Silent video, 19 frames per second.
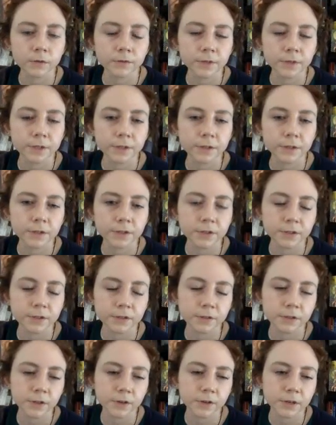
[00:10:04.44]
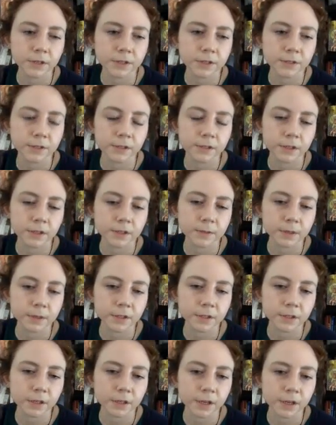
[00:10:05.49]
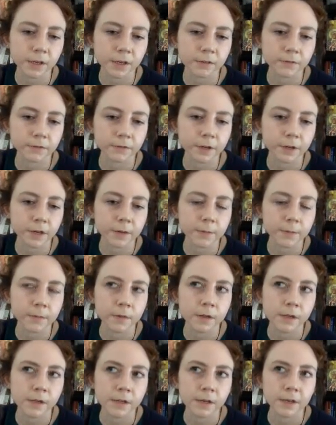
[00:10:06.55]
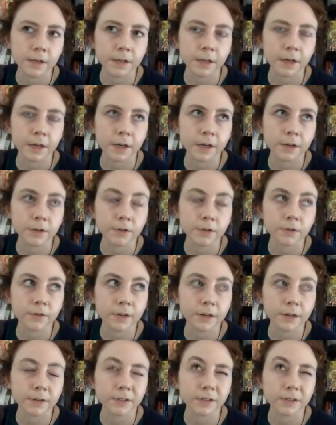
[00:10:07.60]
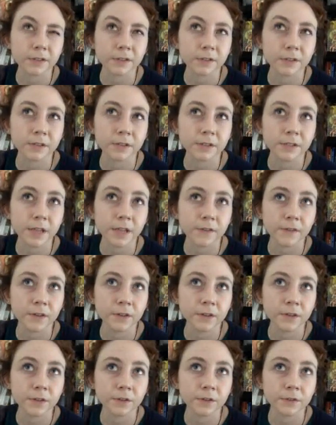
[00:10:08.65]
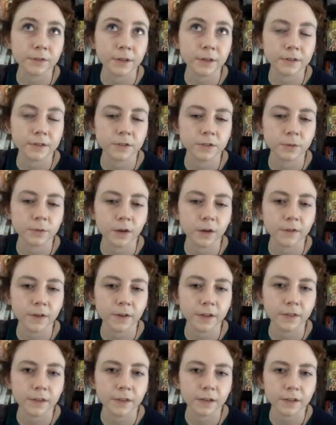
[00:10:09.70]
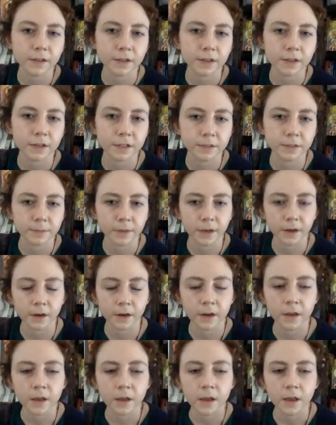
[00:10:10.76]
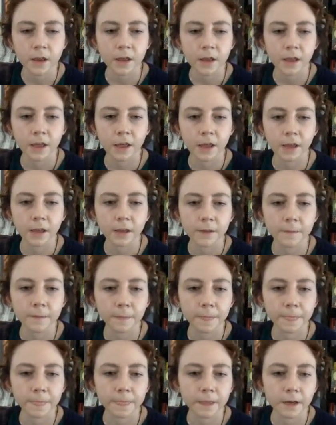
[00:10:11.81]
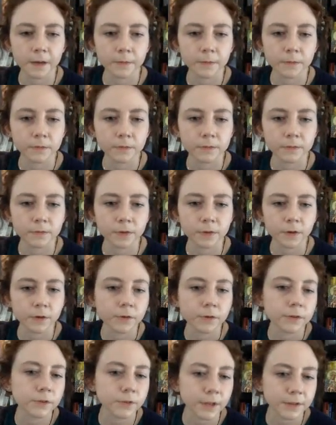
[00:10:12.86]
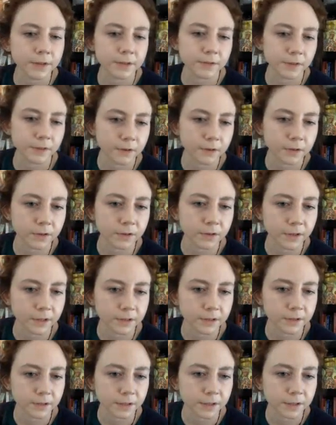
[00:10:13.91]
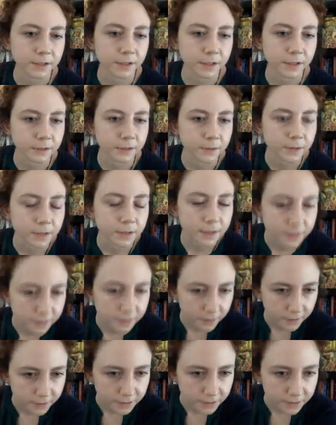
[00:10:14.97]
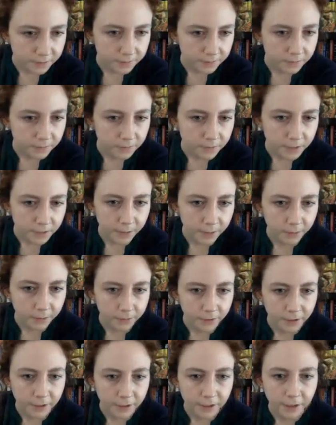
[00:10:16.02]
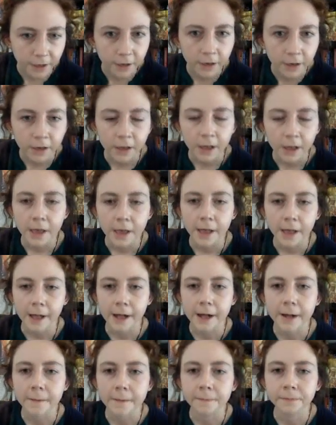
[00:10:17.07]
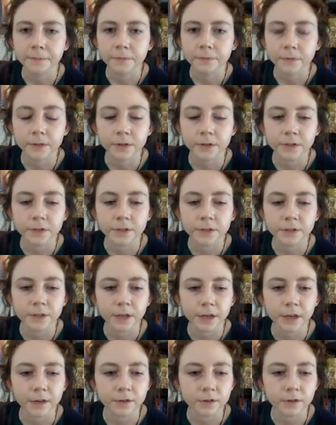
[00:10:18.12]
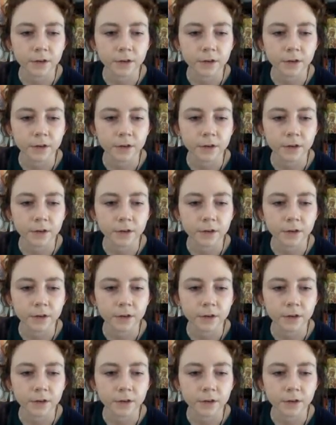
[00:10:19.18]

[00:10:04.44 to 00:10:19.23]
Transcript: researchers noticed, especially from 2007 to 2012, I think, that there has been a 2005 to 2016, that's what it is on this table right here. There's just a